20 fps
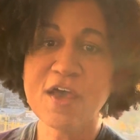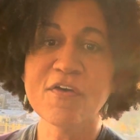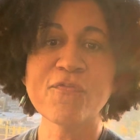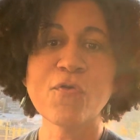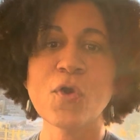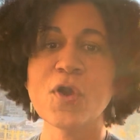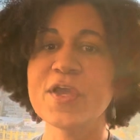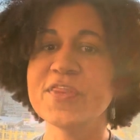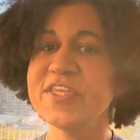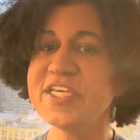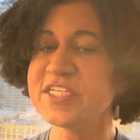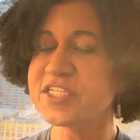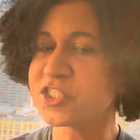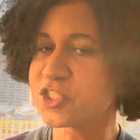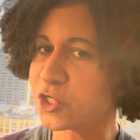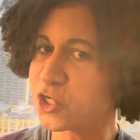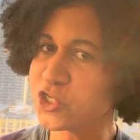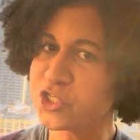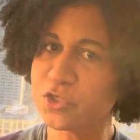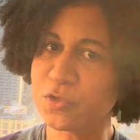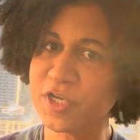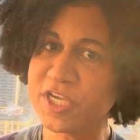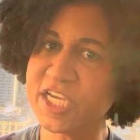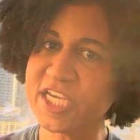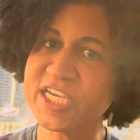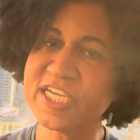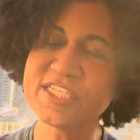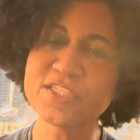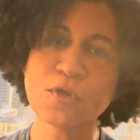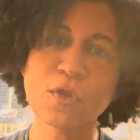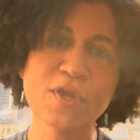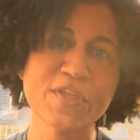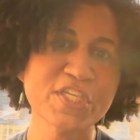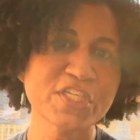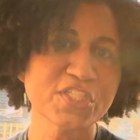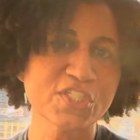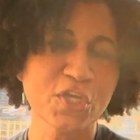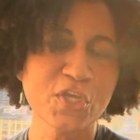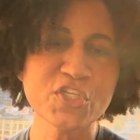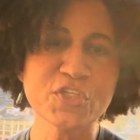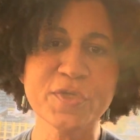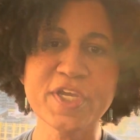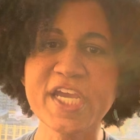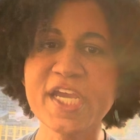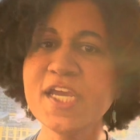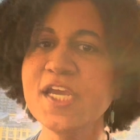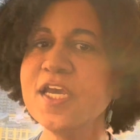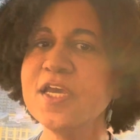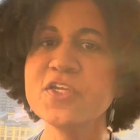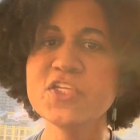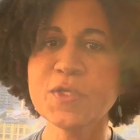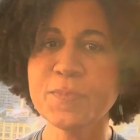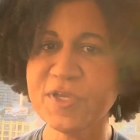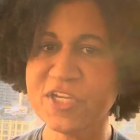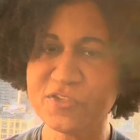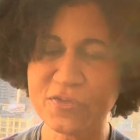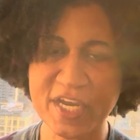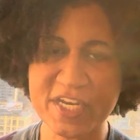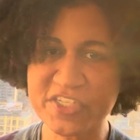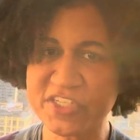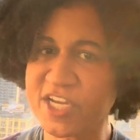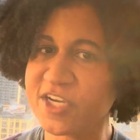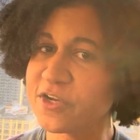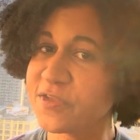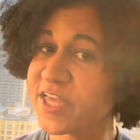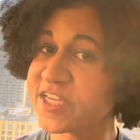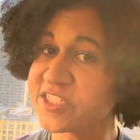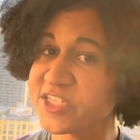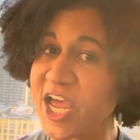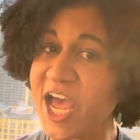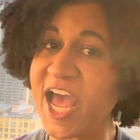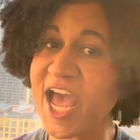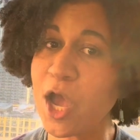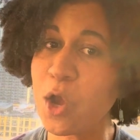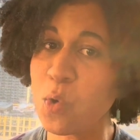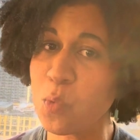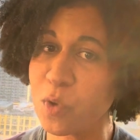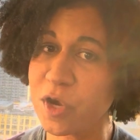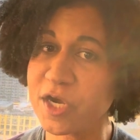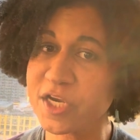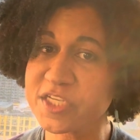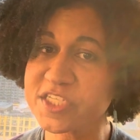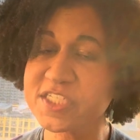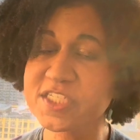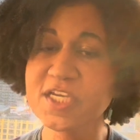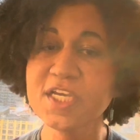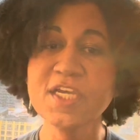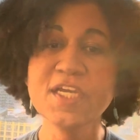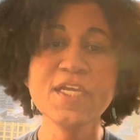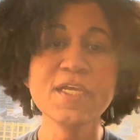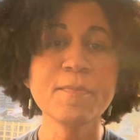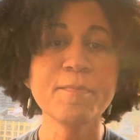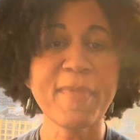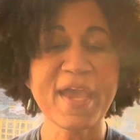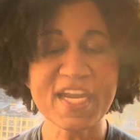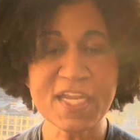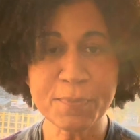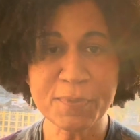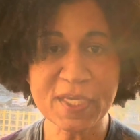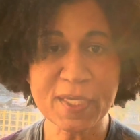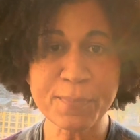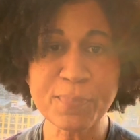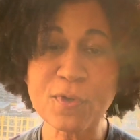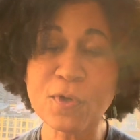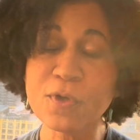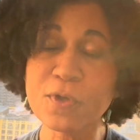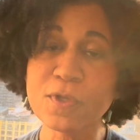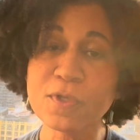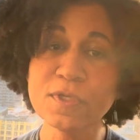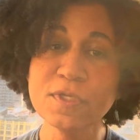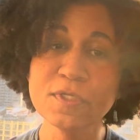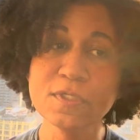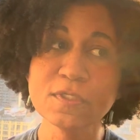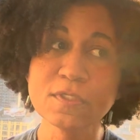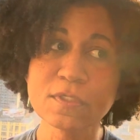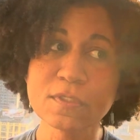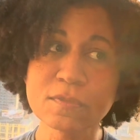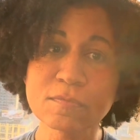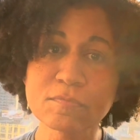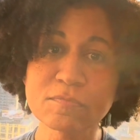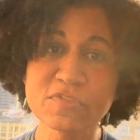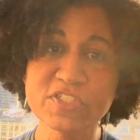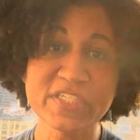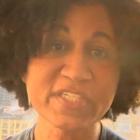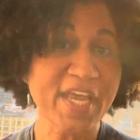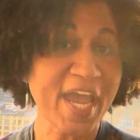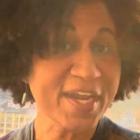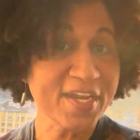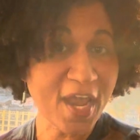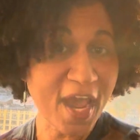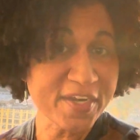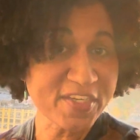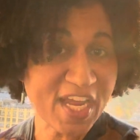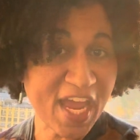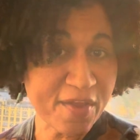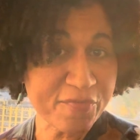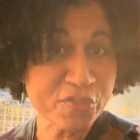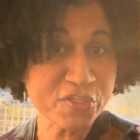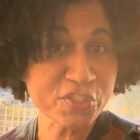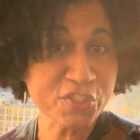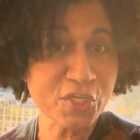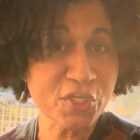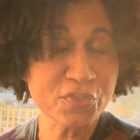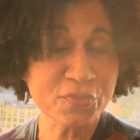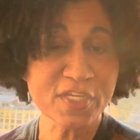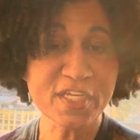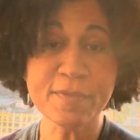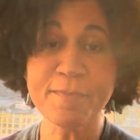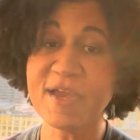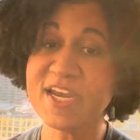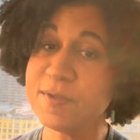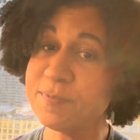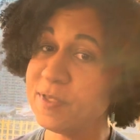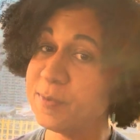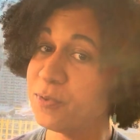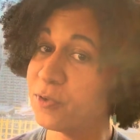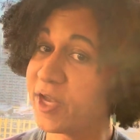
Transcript: for these surgeries or the surgery to be transgender. That's not how it works. Many people decide not to have the surgery. Many people